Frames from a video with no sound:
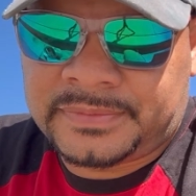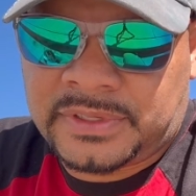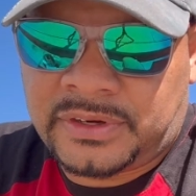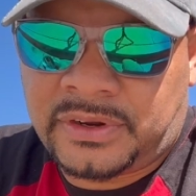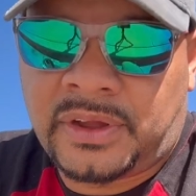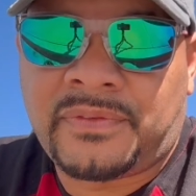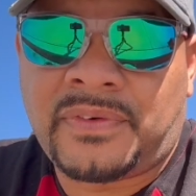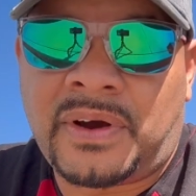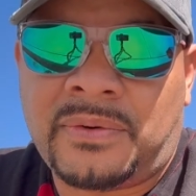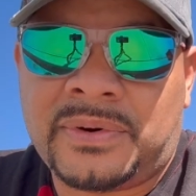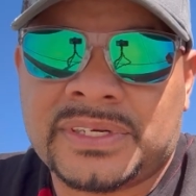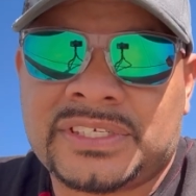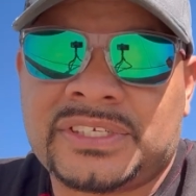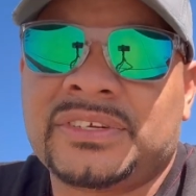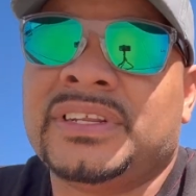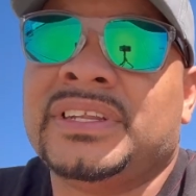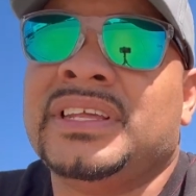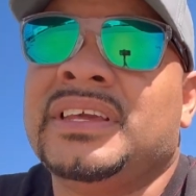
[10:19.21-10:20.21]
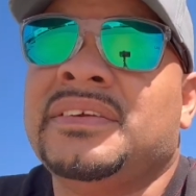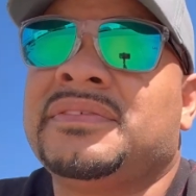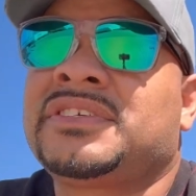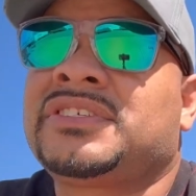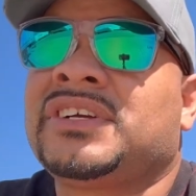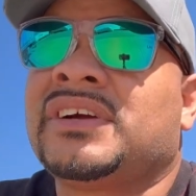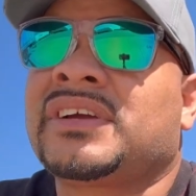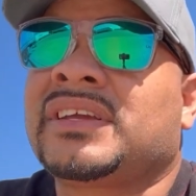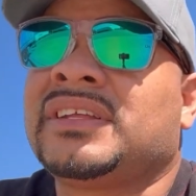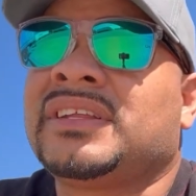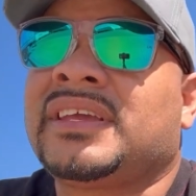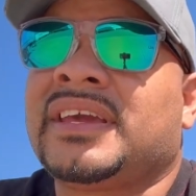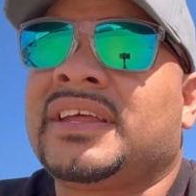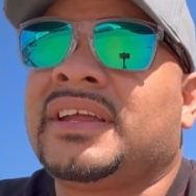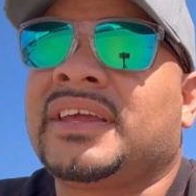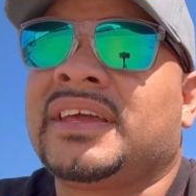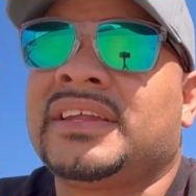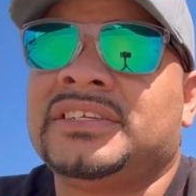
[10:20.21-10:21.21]
if I was to leave trucking,
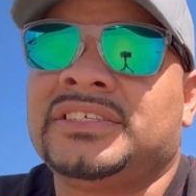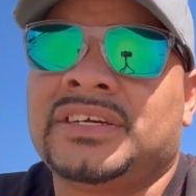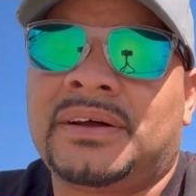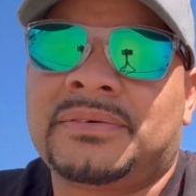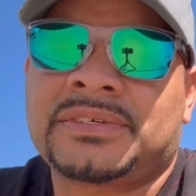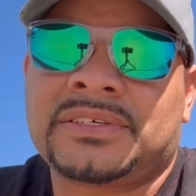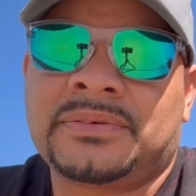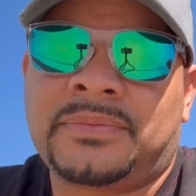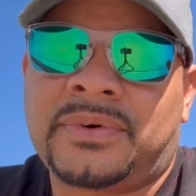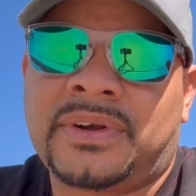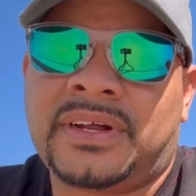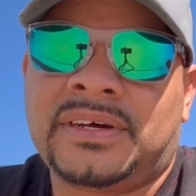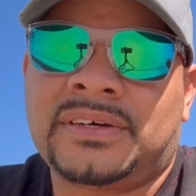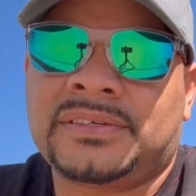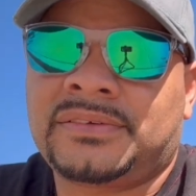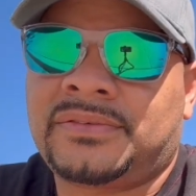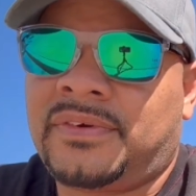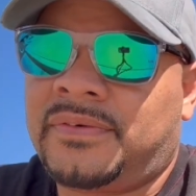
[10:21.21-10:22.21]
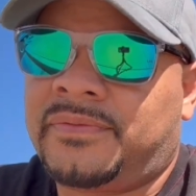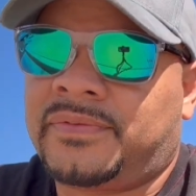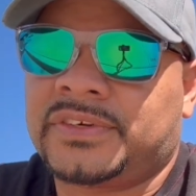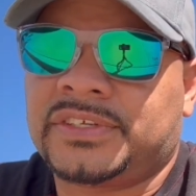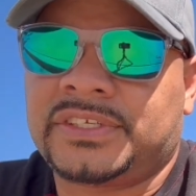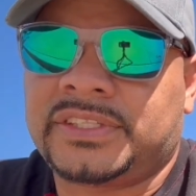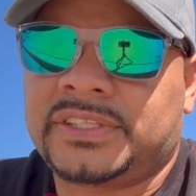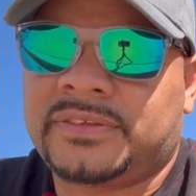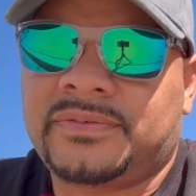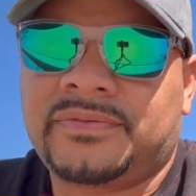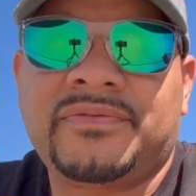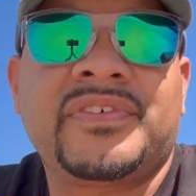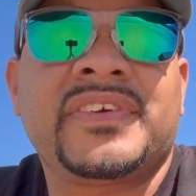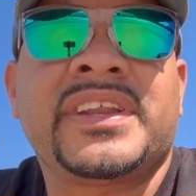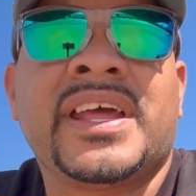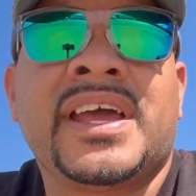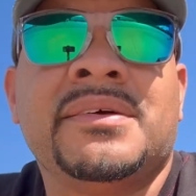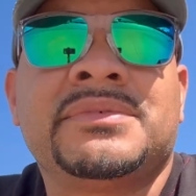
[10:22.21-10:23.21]
can I get a job somewhere else? Well,
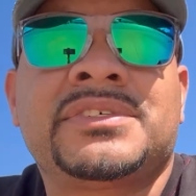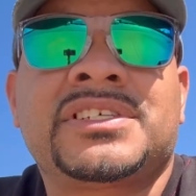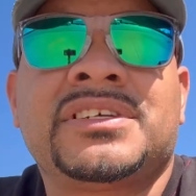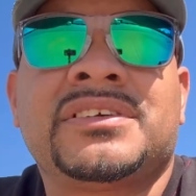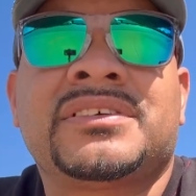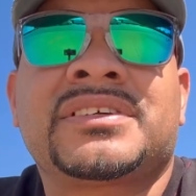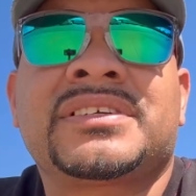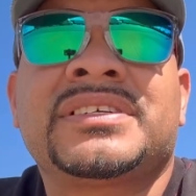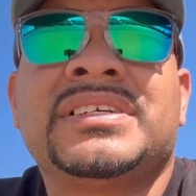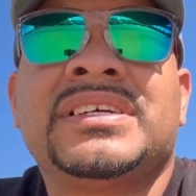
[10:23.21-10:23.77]
for damn sure.